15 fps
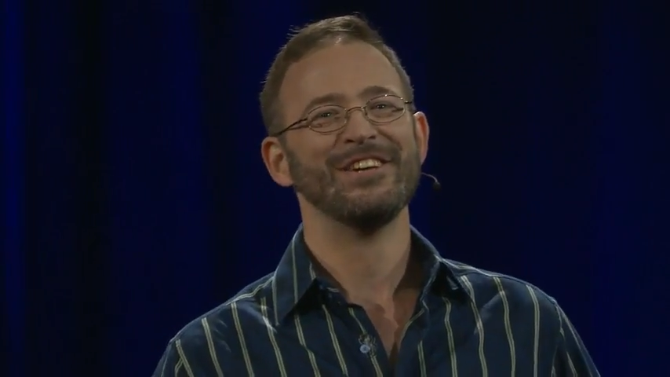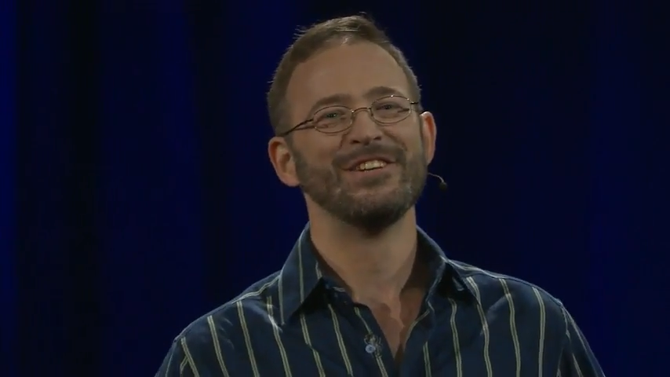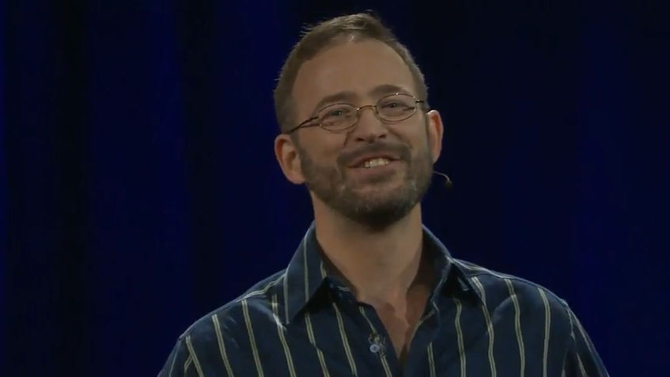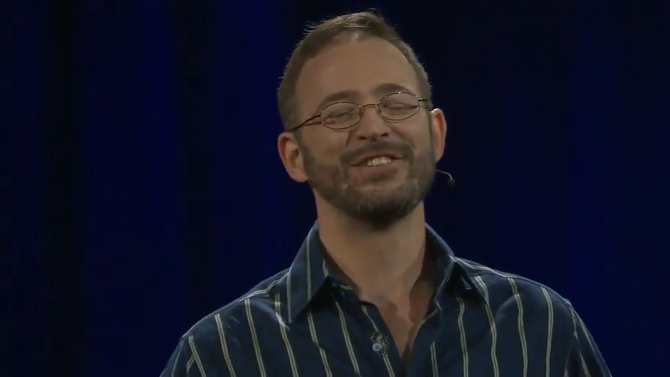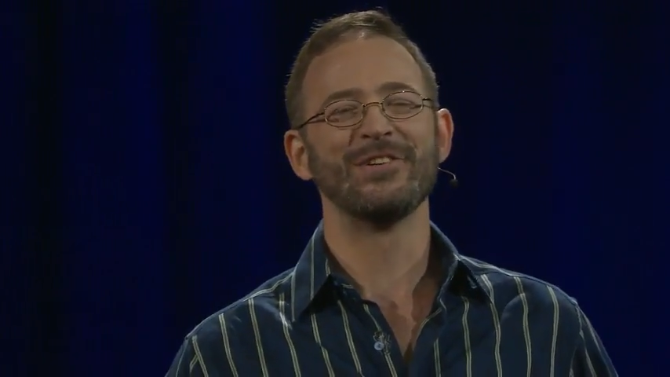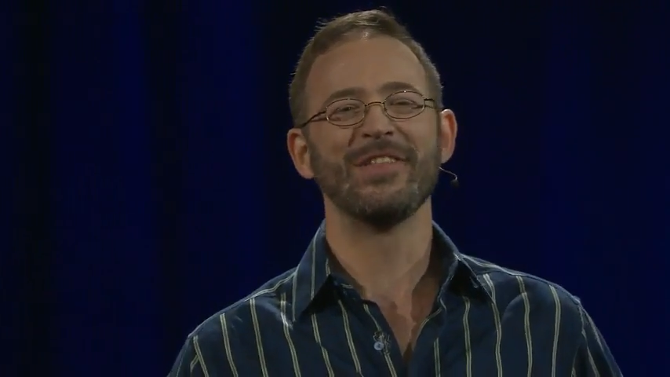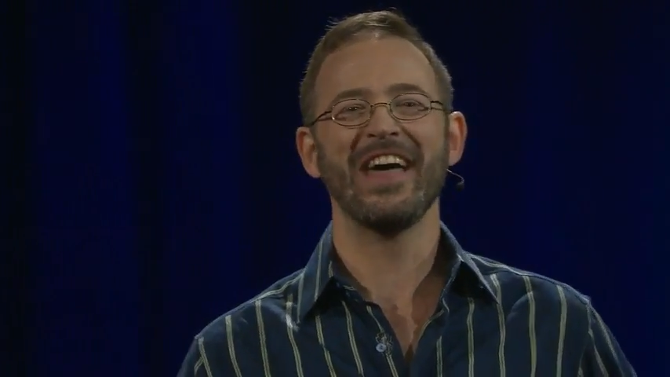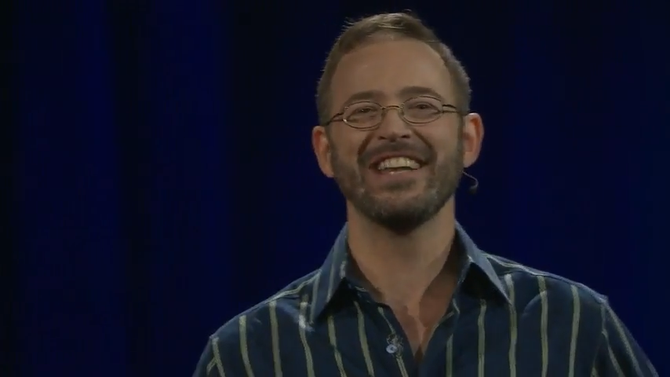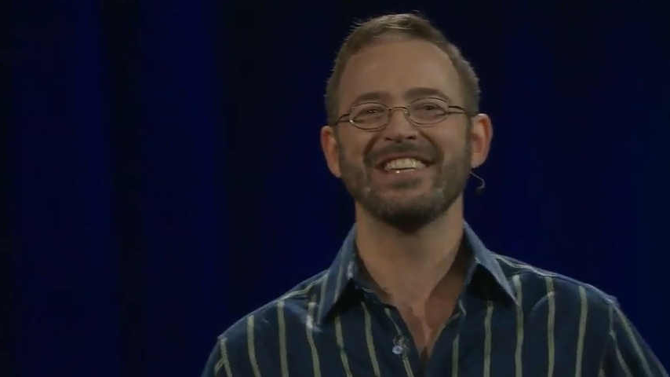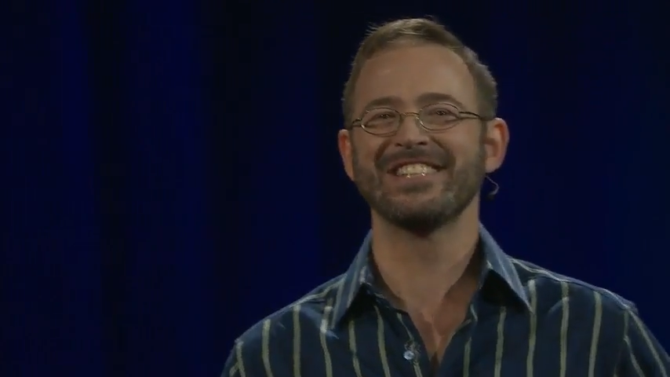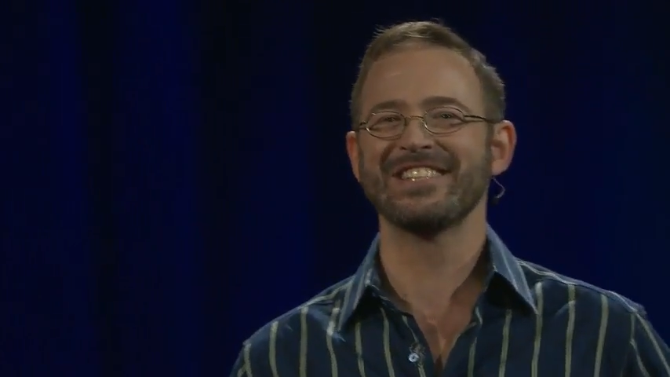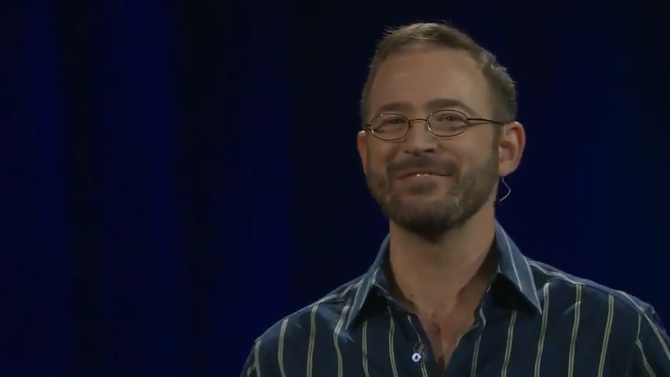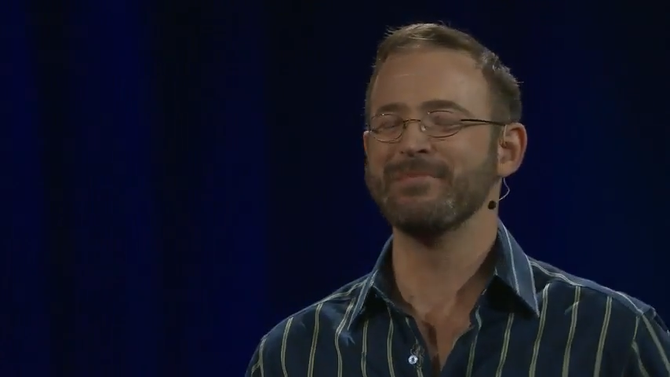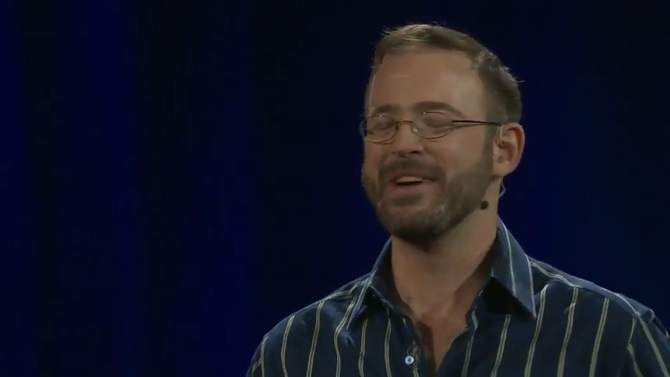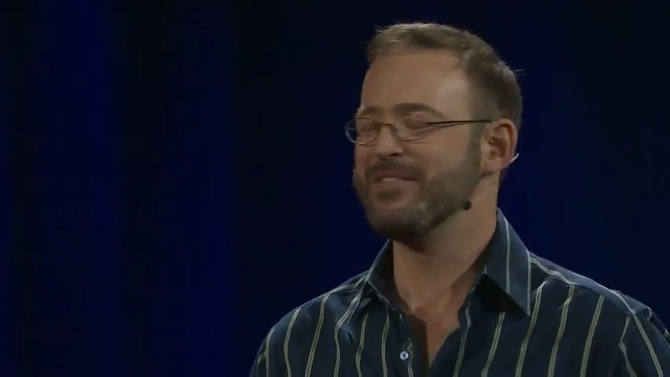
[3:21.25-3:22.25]
So
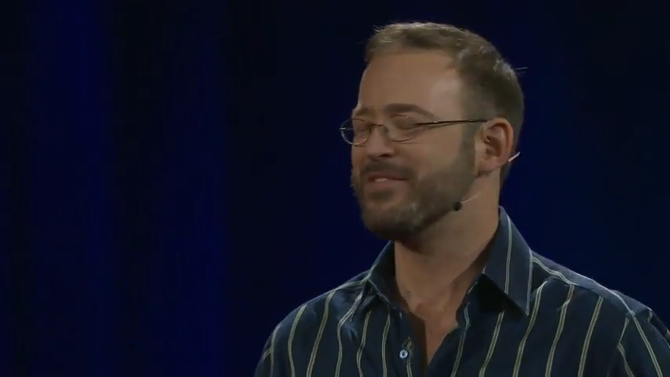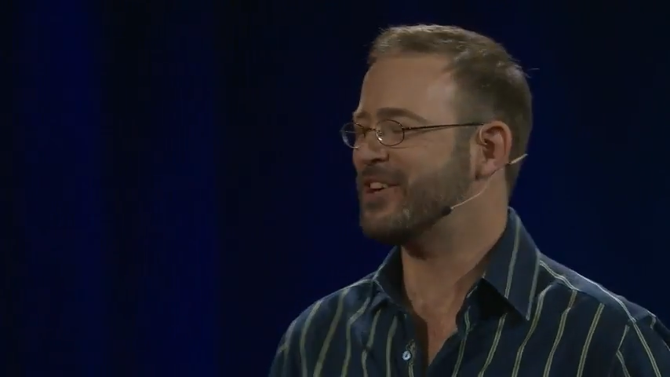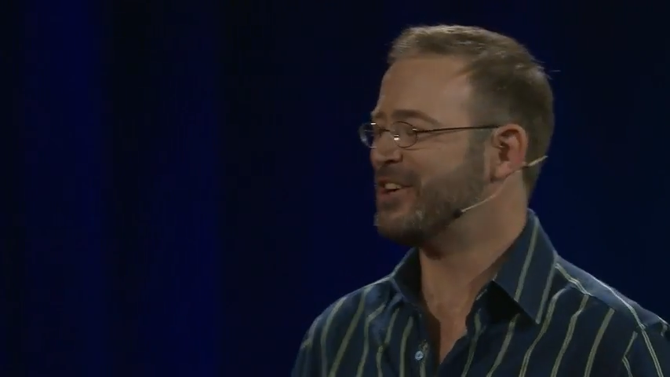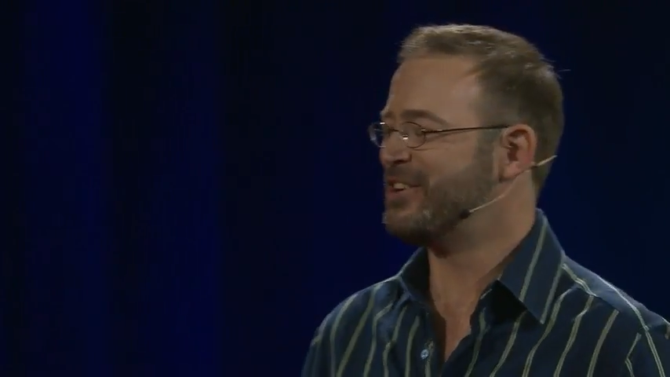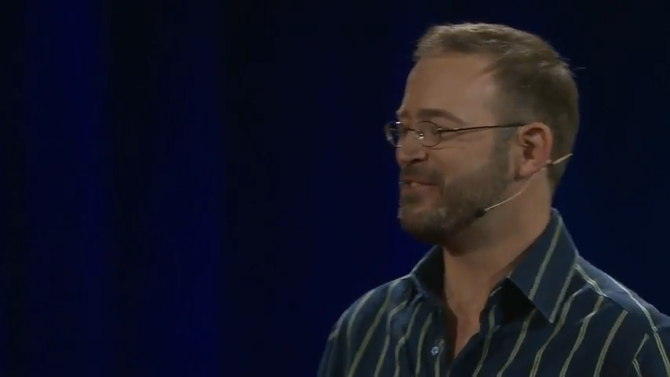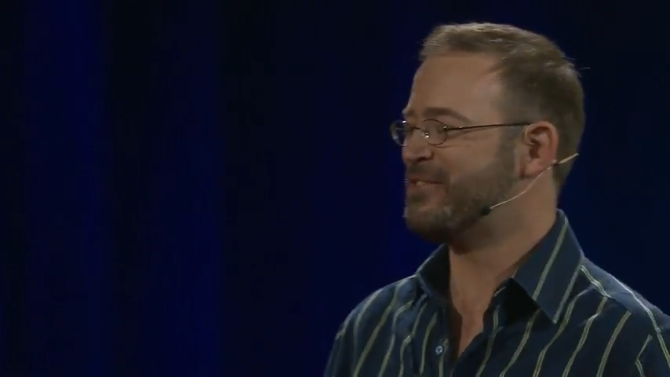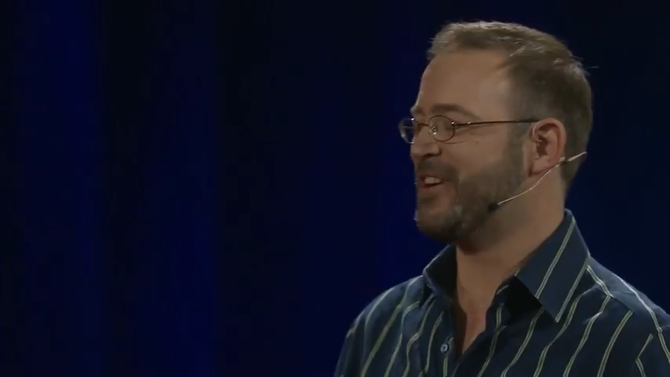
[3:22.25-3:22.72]
that's my very good